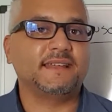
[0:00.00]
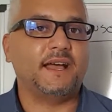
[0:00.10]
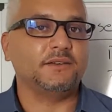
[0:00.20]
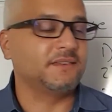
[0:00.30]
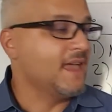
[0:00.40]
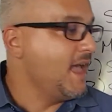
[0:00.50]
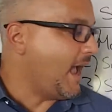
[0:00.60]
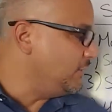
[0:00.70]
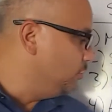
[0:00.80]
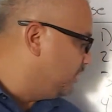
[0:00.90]
house.
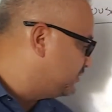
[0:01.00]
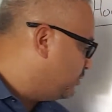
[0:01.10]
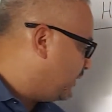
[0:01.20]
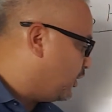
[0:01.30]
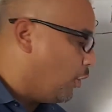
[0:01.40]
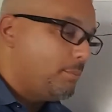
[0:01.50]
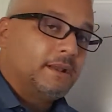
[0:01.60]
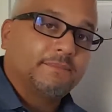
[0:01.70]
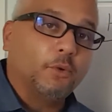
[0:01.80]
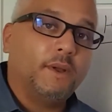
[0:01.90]
And you also want to open
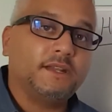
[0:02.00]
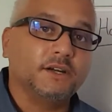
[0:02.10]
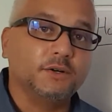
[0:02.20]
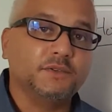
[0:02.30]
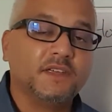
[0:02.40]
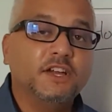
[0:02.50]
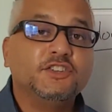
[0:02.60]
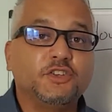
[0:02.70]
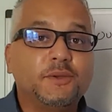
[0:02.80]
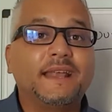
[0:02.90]
up the windows
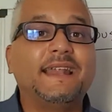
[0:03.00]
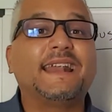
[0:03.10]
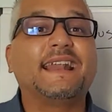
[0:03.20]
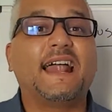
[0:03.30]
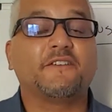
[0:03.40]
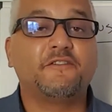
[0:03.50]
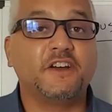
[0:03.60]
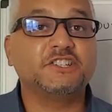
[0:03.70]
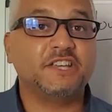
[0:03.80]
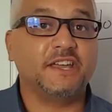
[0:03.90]
so you can let a lot of
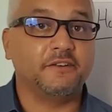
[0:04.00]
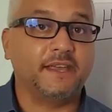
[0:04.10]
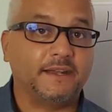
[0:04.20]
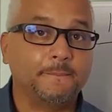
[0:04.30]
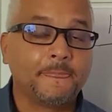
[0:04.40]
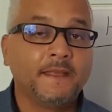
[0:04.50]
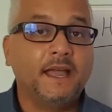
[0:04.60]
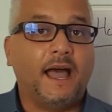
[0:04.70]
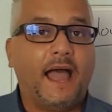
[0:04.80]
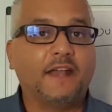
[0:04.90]
fresh air in.
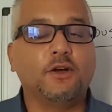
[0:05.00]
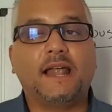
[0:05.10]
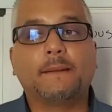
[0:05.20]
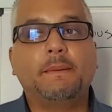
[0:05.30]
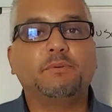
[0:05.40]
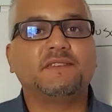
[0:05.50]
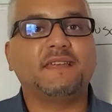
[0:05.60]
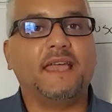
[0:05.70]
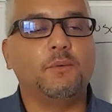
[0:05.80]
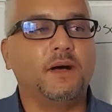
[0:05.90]
I know a lot of people
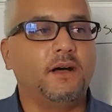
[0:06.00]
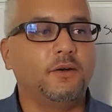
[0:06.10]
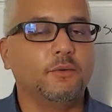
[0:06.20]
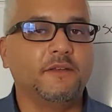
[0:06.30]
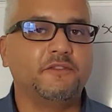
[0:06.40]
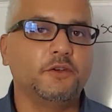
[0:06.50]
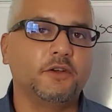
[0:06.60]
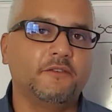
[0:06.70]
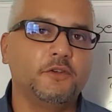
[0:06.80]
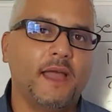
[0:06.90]
say, well, if
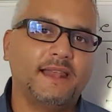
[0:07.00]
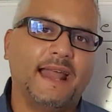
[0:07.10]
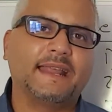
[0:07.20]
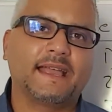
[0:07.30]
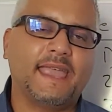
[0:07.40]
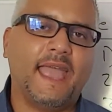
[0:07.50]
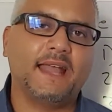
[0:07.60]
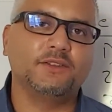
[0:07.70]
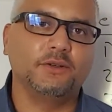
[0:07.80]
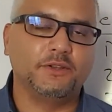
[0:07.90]
you're lighting a
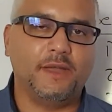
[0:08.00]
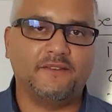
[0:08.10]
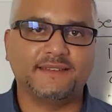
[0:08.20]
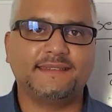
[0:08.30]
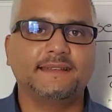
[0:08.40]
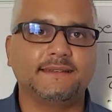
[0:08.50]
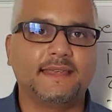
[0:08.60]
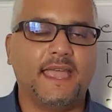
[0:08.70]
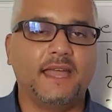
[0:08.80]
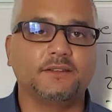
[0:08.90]
candle and you have a scented
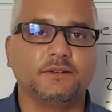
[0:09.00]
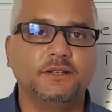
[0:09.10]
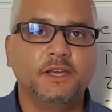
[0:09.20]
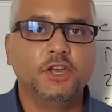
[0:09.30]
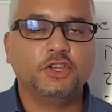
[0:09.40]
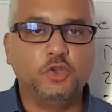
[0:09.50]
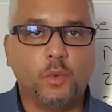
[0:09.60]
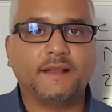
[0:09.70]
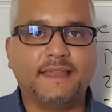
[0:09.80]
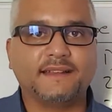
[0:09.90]
candle, you
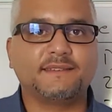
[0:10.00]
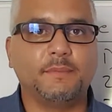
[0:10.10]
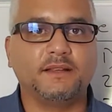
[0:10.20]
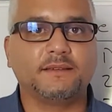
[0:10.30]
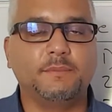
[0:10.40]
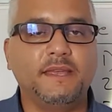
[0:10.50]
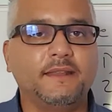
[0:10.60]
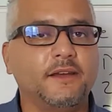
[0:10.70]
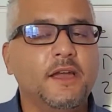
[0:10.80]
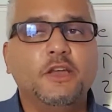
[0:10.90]
want that smell to be in
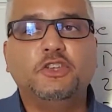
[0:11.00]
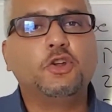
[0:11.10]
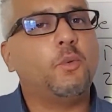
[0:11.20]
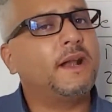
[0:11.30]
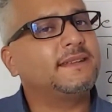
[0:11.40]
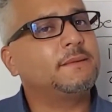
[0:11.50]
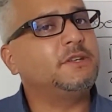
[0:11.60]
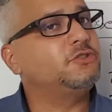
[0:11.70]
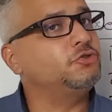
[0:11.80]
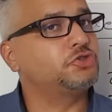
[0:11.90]
there. You don't want it to
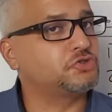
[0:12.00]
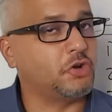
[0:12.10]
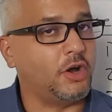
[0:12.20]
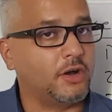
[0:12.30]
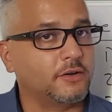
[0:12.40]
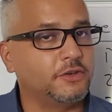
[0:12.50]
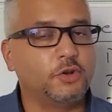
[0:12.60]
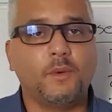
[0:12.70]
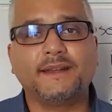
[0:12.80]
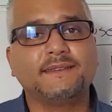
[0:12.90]
be too strong. You
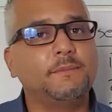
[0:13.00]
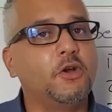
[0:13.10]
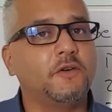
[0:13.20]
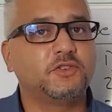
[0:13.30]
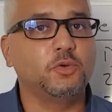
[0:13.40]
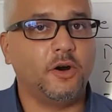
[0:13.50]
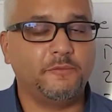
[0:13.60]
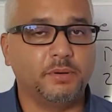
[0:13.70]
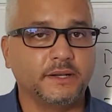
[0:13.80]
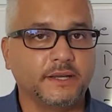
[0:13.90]
don't want it to be too
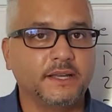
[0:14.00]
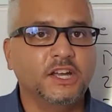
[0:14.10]
off-putting.